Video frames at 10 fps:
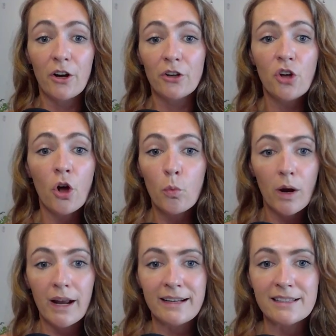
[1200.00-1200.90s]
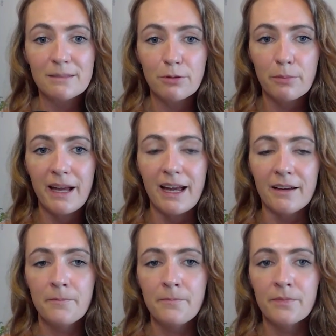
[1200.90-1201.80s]
don't know what I need to prepare.
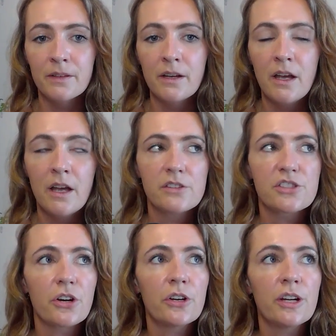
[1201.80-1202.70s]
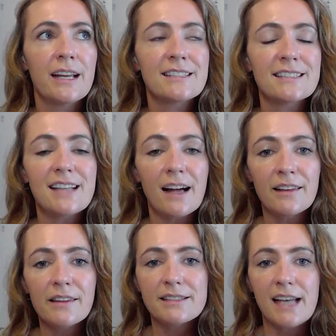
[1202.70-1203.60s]
So it's
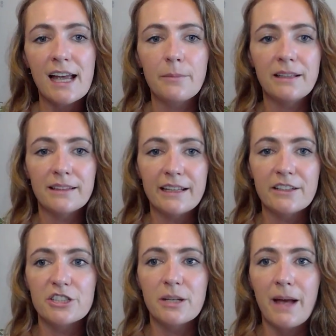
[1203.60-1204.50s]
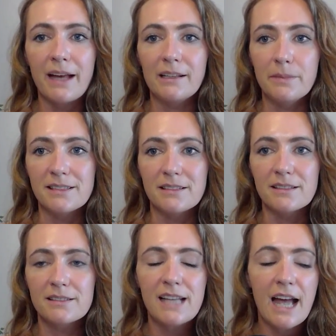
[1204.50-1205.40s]
exactly the same in leadership and in
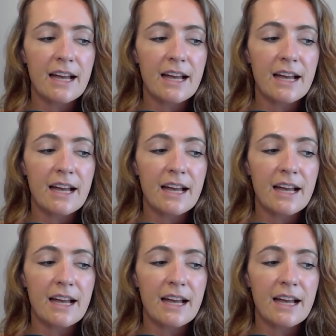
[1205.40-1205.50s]
business.